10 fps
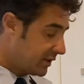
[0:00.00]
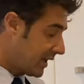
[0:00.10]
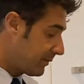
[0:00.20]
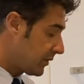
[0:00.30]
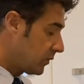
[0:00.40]

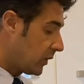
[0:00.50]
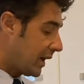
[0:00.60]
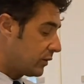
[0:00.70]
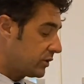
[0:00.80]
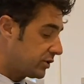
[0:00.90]
then. Why
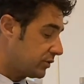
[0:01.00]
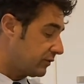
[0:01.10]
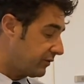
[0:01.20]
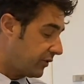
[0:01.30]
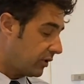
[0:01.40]
we should
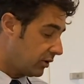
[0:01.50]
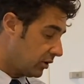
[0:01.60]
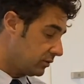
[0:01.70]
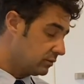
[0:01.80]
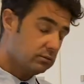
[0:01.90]
follow